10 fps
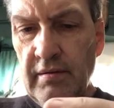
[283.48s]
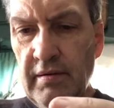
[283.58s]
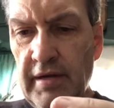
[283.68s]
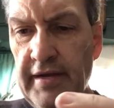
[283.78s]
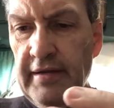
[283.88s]

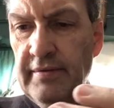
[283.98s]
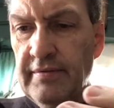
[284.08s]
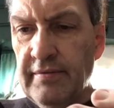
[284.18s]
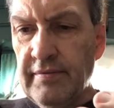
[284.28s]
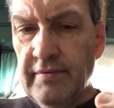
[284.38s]
All right,
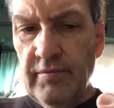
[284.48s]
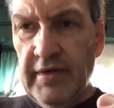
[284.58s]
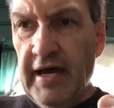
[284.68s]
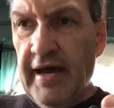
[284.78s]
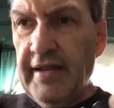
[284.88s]
we
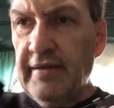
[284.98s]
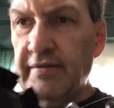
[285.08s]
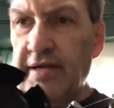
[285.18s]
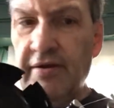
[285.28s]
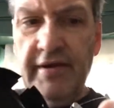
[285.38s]
got it.
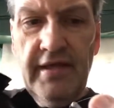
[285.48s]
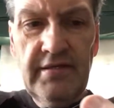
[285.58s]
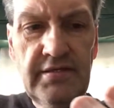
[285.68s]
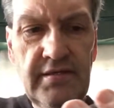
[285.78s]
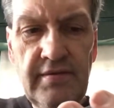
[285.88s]
There it
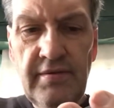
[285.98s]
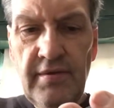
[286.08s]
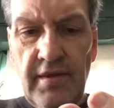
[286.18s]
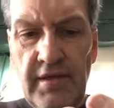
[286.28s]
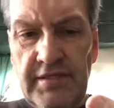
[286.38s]
is.
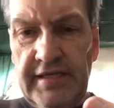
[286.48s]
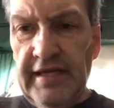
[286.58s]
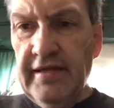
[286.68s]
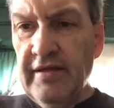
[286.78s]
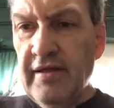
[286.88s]

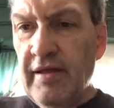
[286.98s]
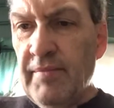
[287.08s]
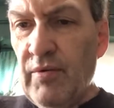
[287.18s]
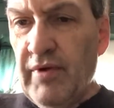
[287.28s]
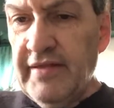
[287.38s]
See,
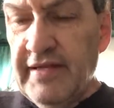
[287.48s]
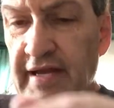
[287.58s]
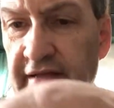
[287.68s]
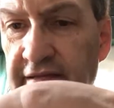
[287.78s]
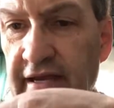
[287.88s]
but one thing
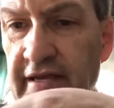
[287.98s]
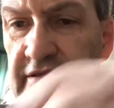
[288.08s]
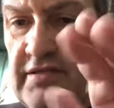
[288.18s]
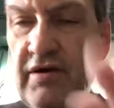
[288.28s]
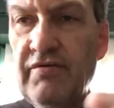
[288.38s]
I'll tell you
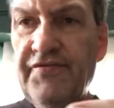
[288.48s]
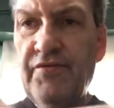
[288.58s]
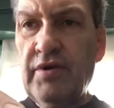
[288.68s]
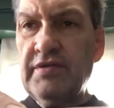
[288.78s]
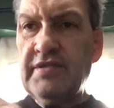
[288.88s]
is don't
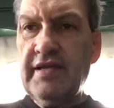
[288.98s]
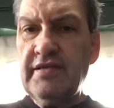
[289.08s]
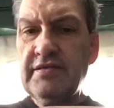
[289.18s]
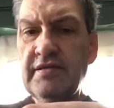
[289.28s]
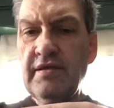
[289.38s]
force
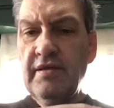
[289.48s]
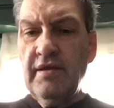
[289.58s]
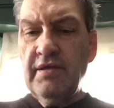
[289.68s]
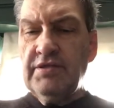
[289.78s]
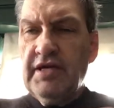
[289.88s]
these.
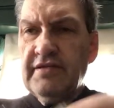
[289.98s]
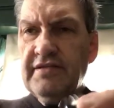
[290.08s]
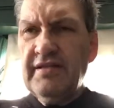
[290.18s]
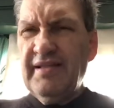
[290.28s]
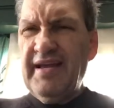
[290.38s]

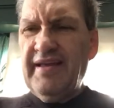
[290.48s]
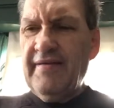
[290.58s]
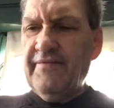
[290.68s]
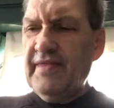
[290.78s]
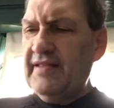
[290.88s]
Just like
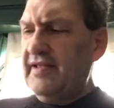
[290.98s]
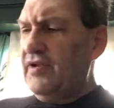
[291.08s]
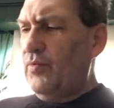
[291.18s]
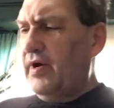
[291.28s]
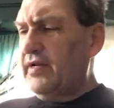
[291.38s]
it
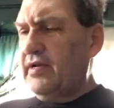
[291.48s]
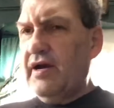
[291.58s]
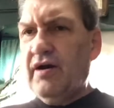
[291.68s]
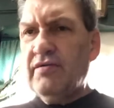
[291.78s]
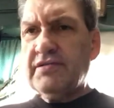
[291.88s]
didn't want to
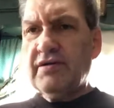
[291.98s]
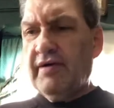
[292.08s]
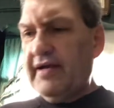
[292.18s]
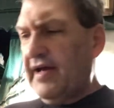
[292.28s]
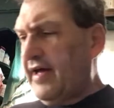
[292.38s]
go, so
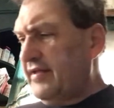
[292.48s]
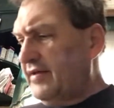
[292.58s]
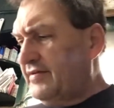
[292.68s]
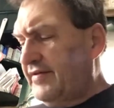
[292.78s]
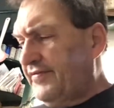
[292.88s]
I got
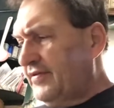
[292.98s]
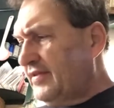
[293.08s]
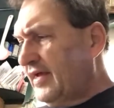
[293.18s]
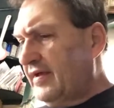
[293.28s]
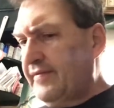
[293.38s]
a different
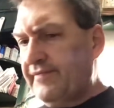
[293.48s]
thing.